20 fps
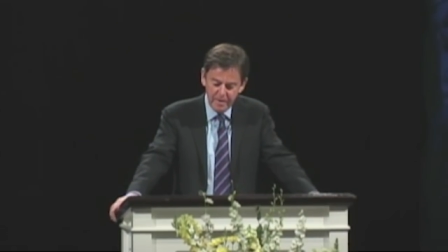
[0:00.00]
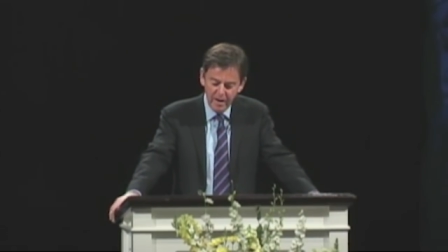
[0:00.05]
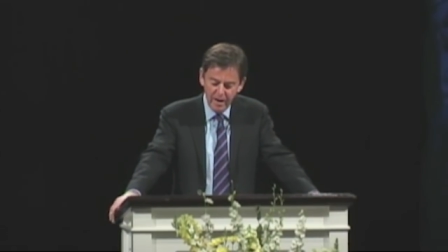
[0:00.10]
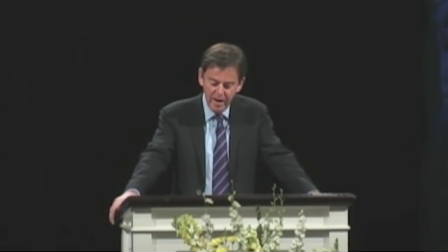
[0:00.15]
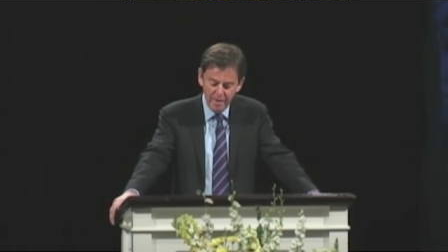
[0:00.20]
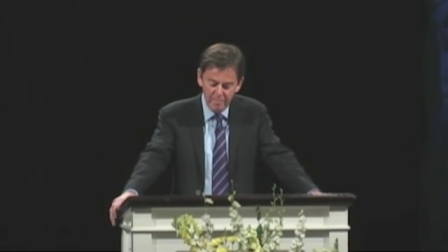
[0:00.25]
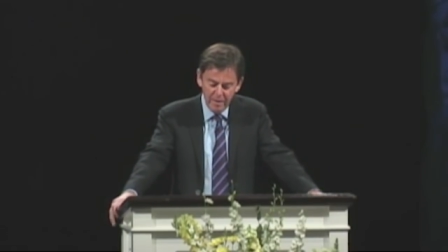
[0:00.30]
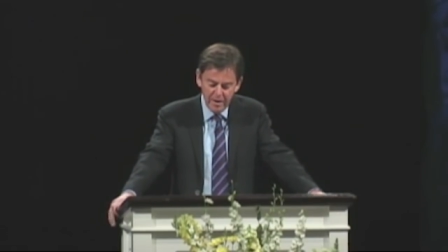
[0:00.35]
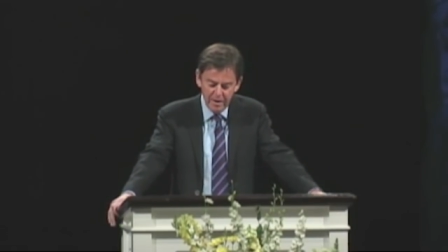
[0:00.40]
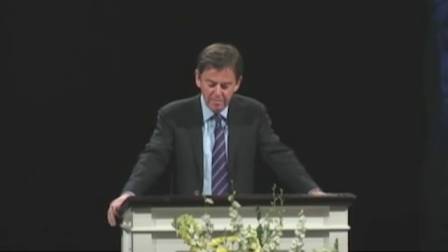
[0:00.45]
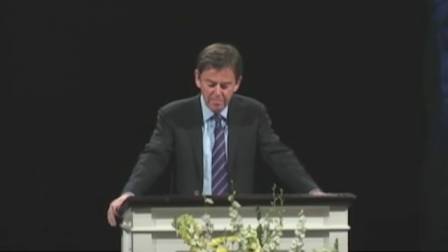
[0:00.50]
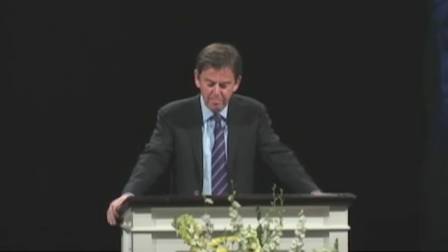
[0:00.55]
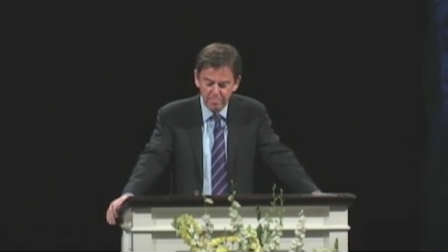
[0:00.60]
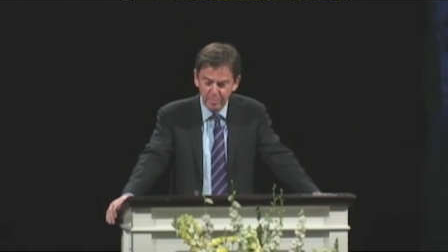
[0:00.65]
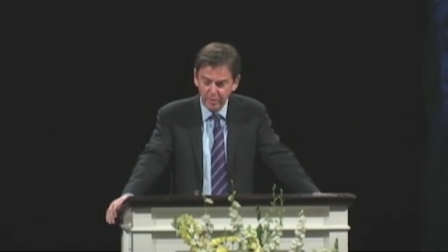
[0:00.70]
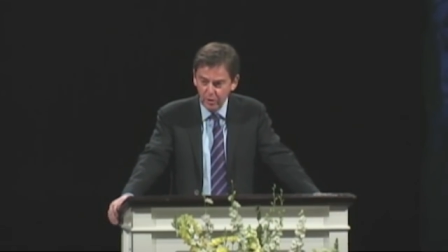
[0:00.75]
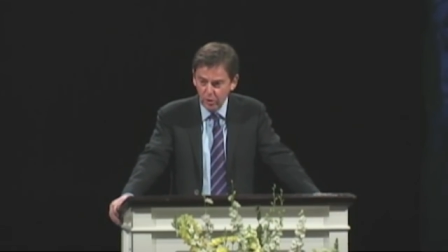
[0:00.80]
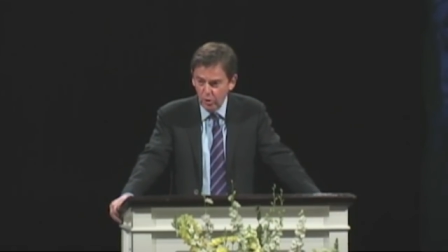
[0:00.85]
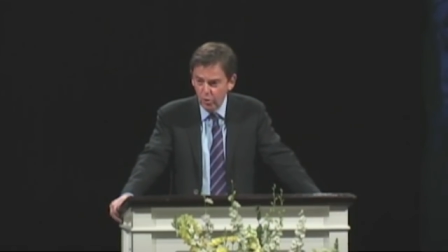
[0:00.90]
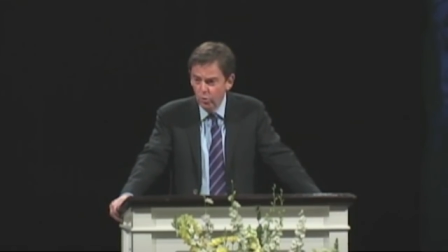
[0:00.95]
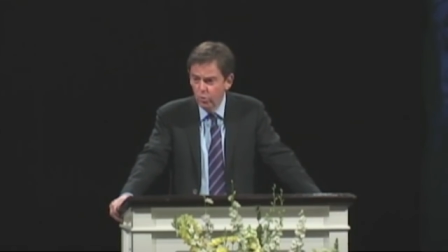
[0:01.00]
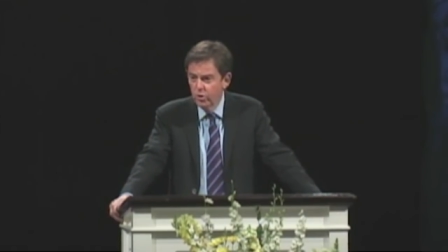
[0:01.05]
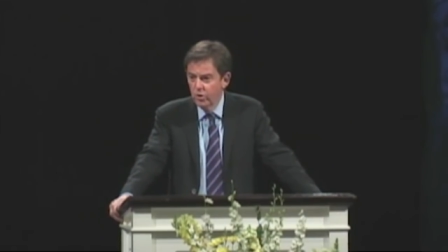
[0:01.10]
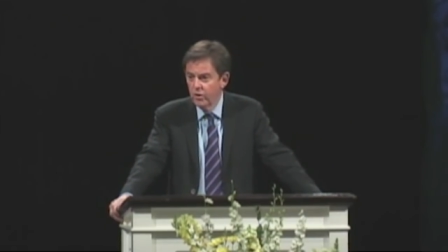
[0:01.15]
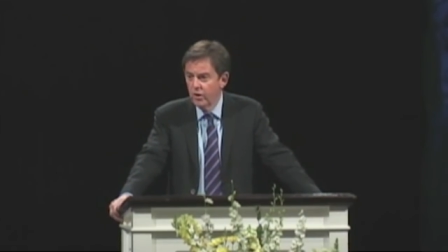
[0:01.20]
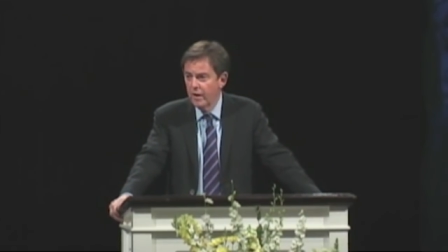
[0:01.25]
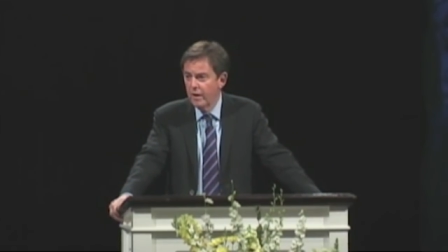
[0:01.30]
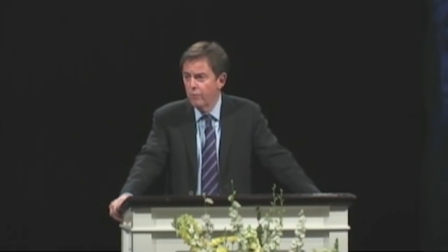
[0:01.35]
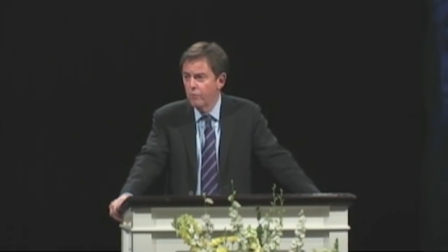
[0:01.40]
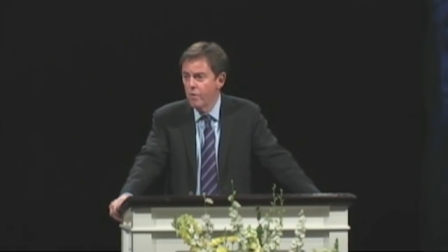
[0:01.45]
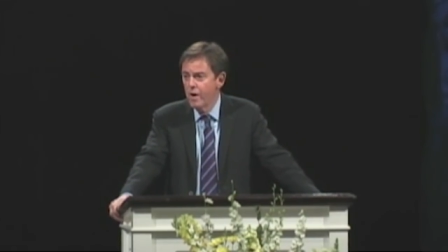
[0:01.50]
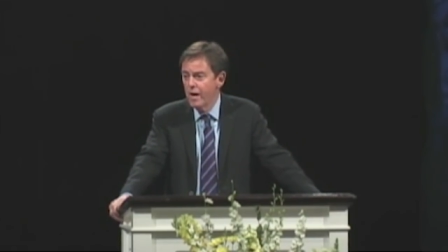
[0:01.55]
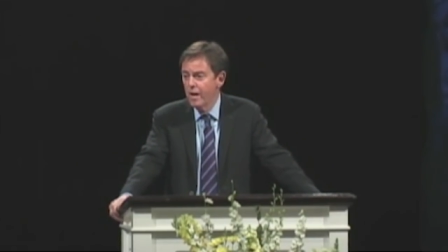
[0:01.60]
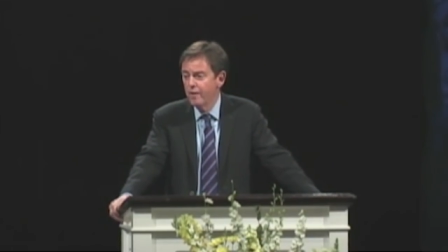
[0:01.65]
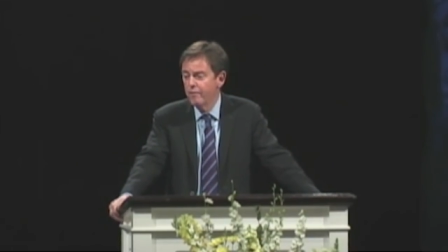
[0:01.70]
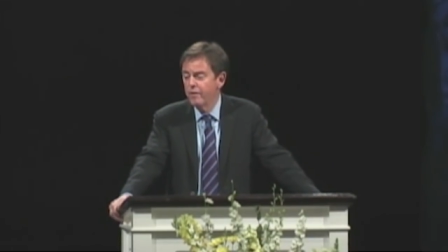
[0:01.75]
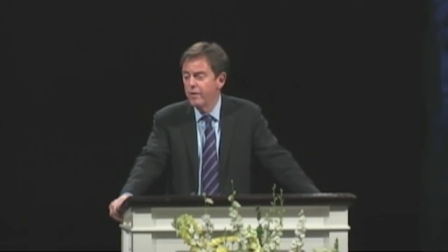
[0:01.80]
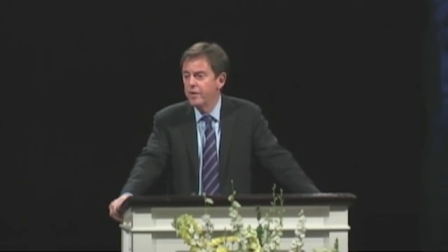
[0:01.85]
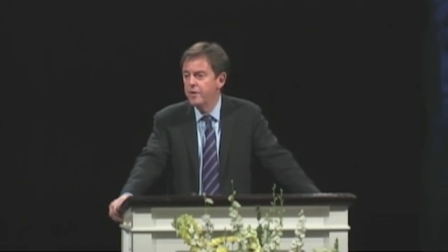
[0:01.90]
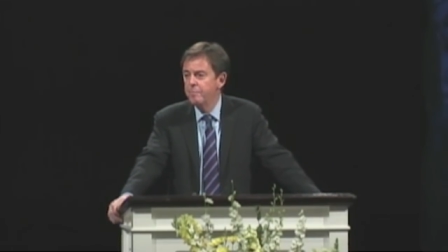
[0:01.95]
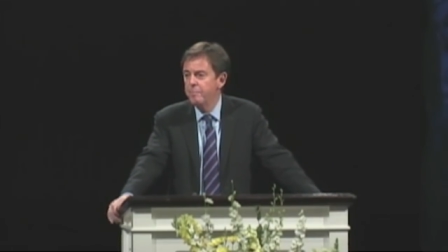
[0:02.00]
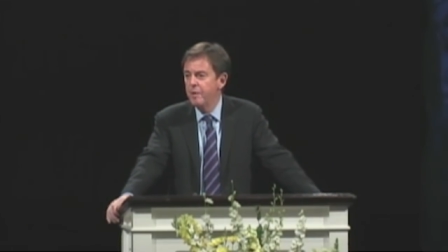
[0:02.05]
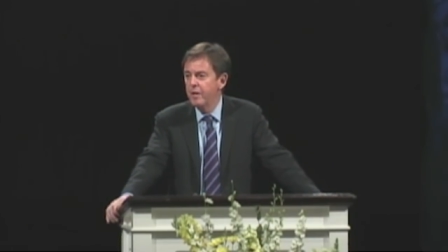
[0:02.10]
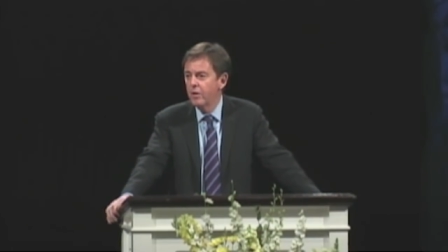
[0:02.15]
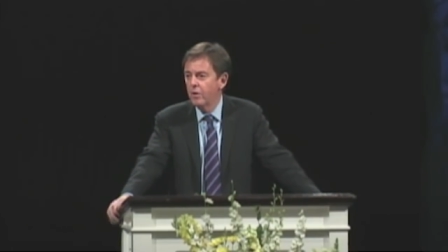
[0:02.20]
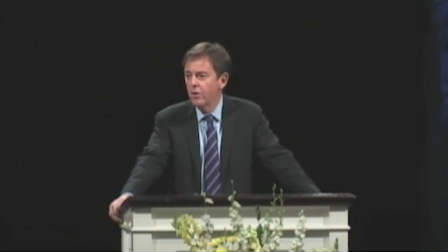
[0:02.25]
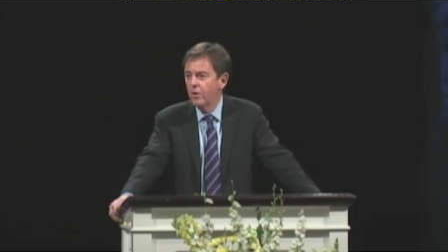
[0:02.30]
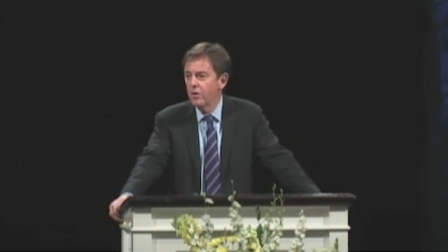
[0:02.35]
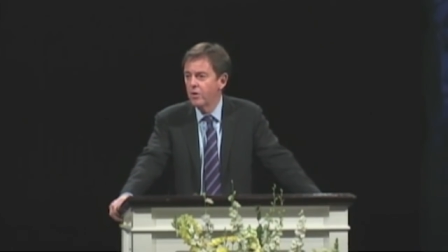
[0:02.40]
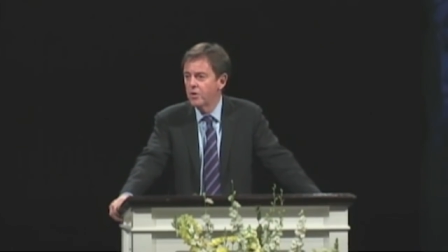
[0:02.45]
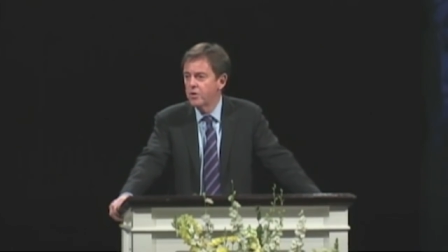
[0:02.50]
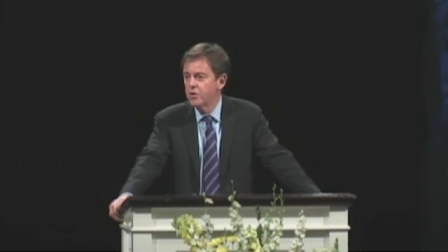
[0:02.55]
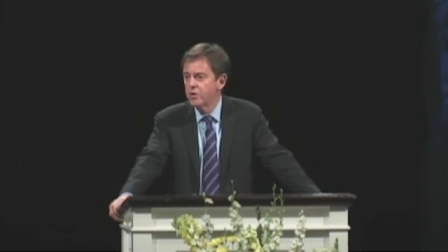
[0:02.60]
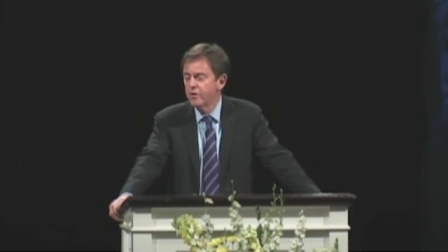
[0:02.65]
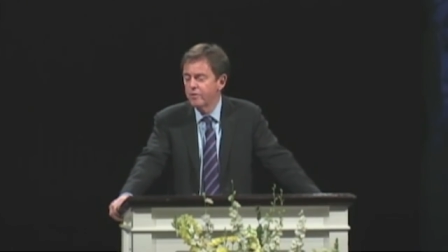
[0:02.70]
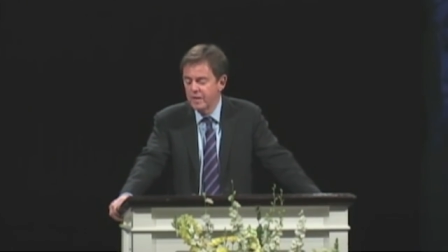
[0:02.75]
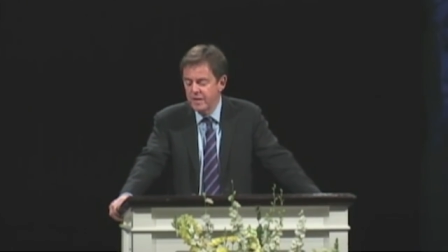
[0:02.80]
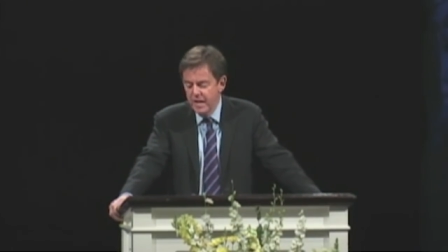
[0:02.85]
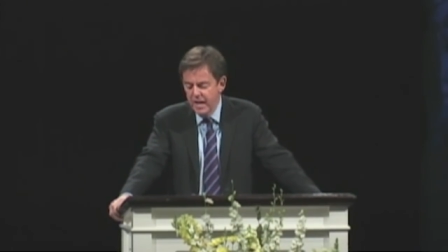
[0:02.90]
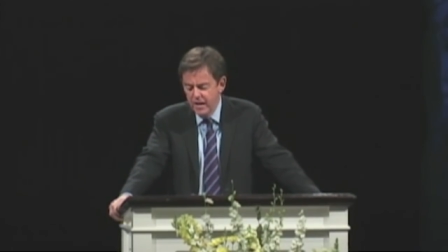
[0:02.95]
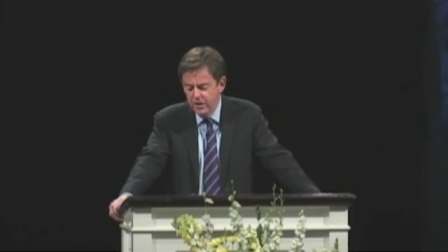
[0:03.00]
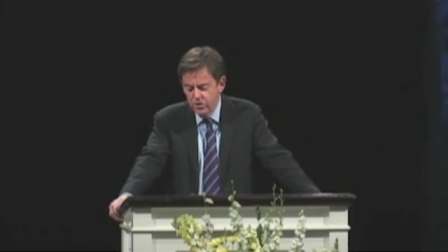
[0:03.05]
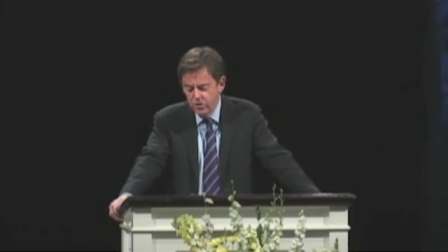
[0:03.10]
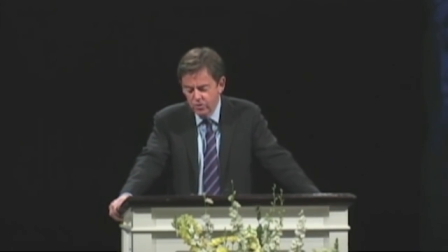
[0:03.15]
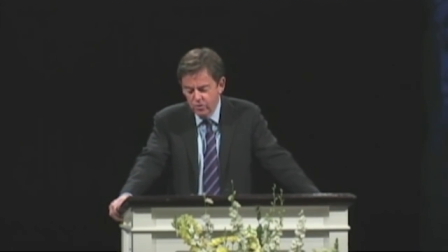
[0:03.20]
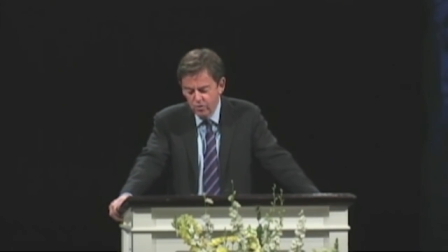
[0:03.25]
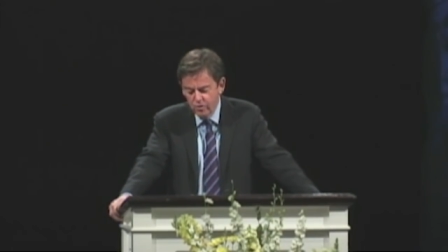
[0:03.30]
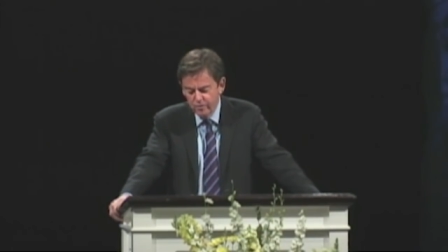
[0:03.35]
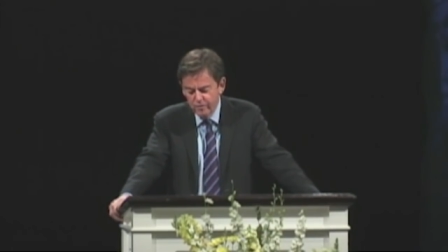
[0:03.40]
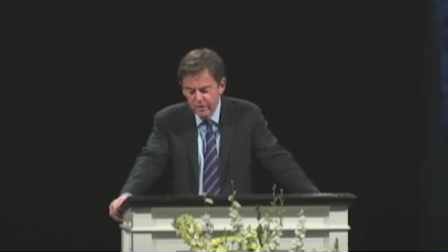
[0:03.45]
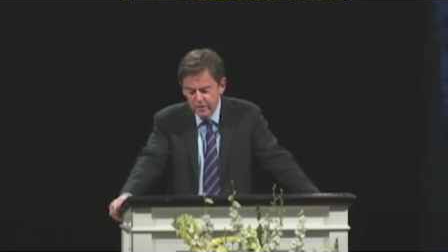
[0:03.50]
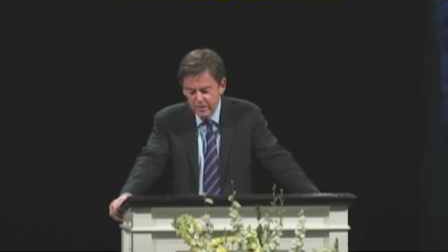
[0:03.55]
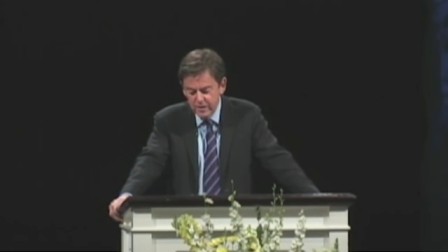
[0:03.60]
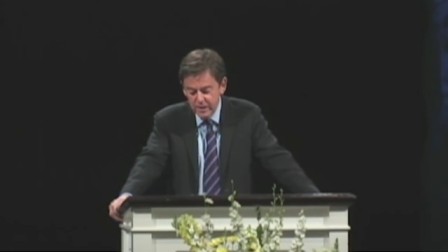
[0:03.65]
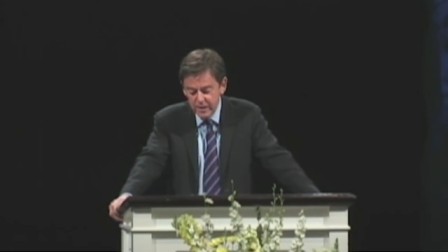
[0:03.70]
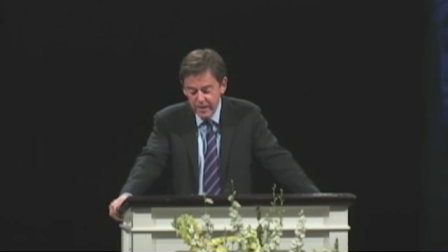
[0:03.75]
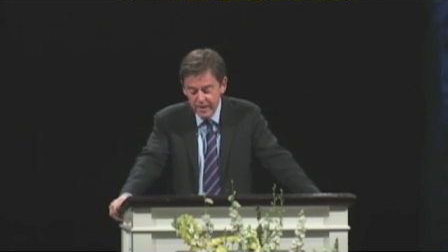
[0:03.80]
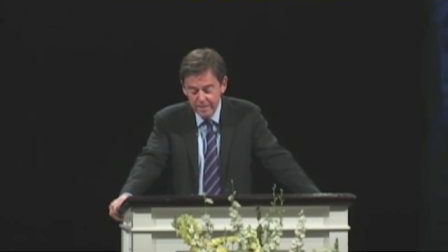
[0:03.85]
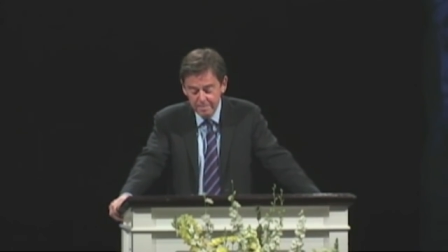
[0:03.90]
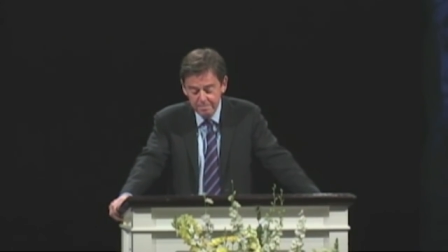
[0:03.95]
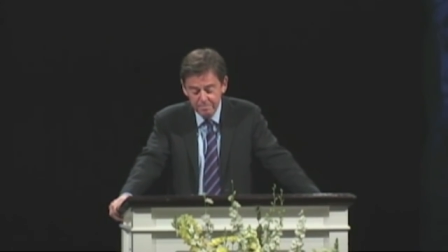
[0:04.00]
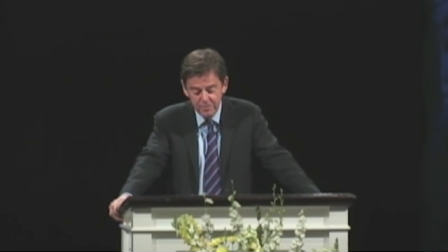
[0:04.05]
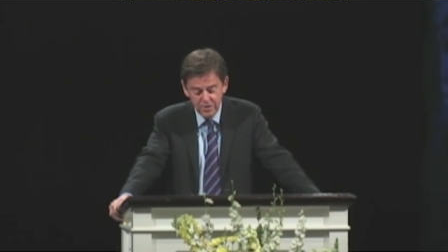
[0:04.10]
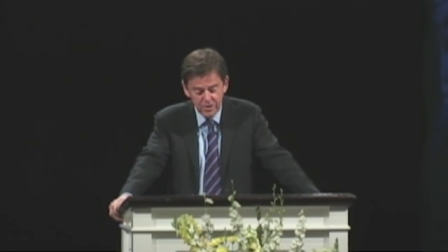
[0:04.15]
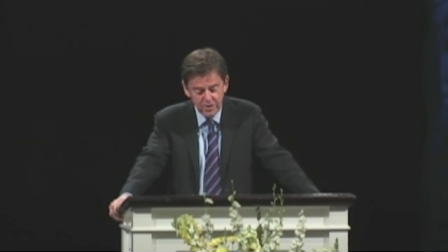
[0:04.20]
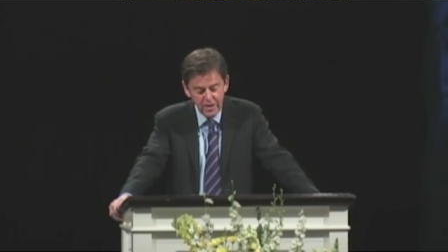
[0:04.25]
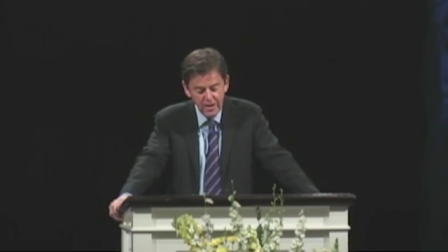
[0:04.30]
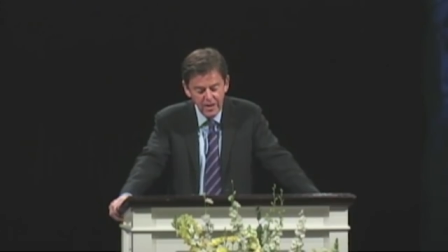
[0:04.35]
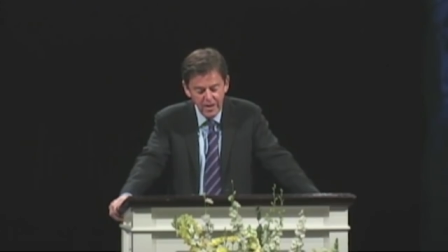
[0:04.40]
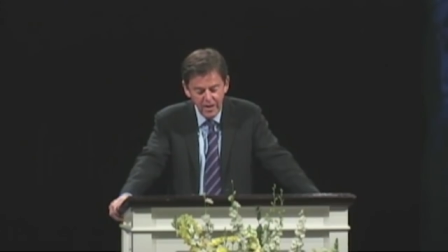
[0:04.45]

I mean, peculiarly relevant because of the nature of the times